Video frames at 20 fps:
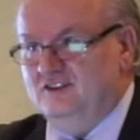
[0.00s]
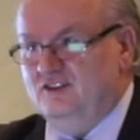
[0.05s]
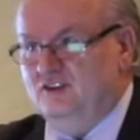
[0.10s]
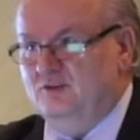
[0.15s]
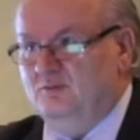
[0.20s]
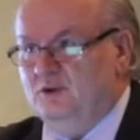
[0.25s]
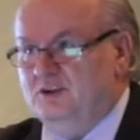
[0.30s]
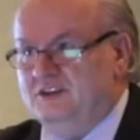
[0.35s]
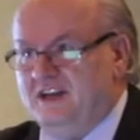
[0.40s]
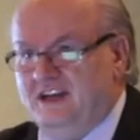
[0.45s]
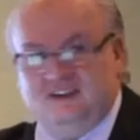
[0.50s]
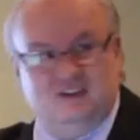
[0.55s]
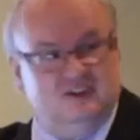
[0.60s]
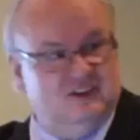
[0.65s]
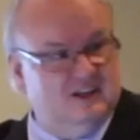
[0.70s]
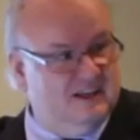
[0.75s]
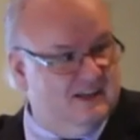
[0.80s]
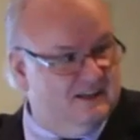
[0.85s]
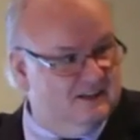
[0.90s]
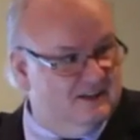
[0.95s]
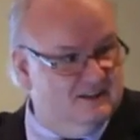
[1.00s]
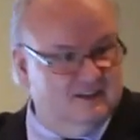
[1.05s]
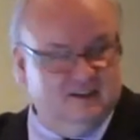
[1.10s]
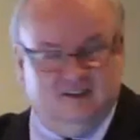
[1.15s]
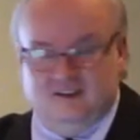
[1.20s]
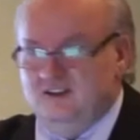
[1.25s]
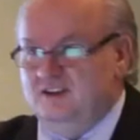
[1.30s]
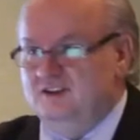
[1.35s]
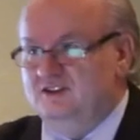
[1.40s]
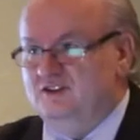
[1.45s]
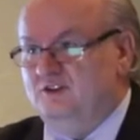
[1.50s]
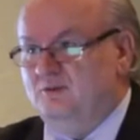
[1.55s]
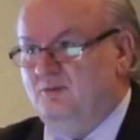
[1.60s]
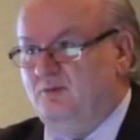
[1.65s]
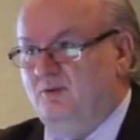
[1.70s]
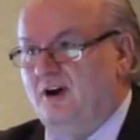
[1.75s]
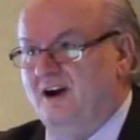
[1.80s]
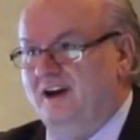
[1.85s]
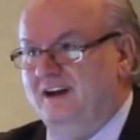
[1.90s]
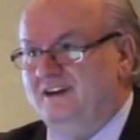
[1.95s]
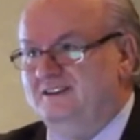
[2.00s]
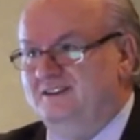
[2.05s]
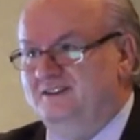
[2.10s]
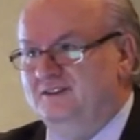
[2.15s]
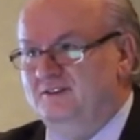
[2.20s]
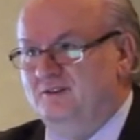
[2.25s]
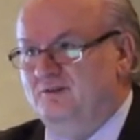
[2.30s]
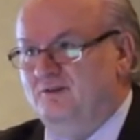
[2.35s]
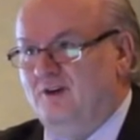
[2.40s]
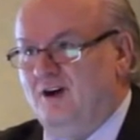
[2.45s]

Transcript: to potentially surprise